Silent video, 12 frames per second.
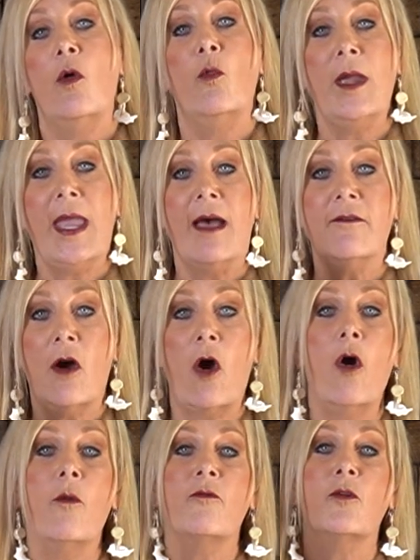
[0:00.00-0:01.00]
We have
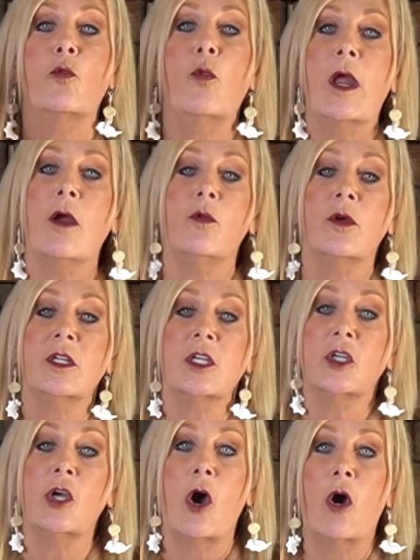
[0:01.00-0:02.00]
hope for where we're going to
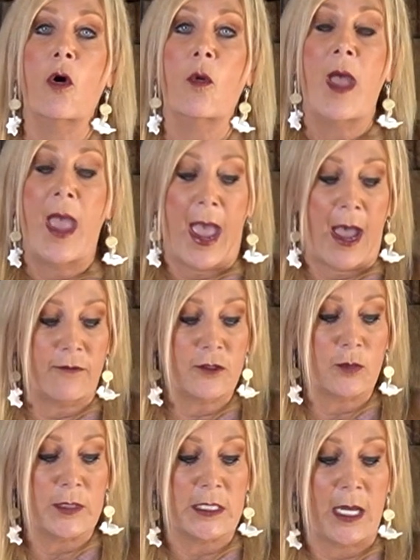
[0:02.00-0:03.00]
go
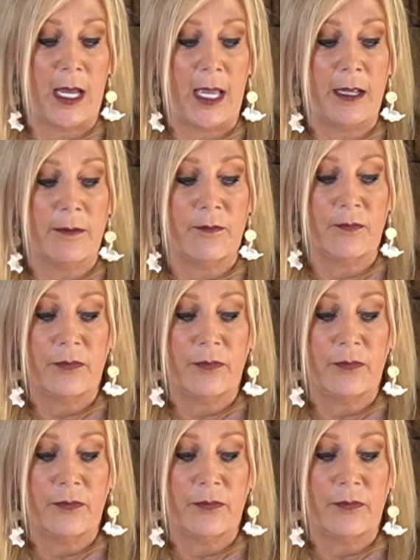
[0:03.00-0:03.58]
after we die.